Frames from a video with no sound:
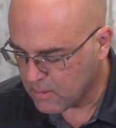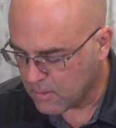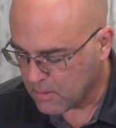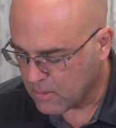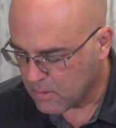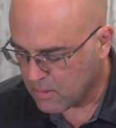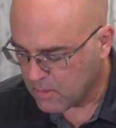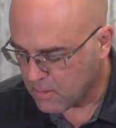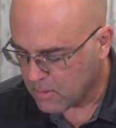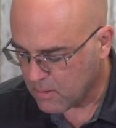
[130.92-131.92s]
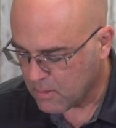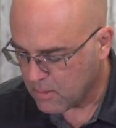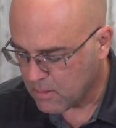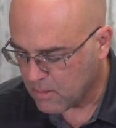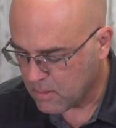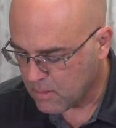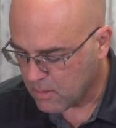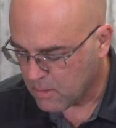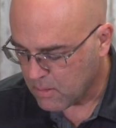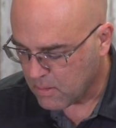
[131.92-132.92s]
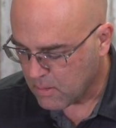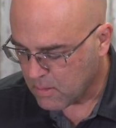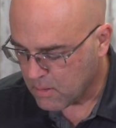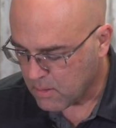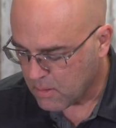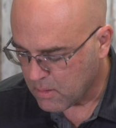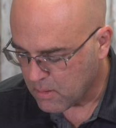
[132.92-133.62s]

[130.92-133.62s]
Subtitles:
Nobody speaks.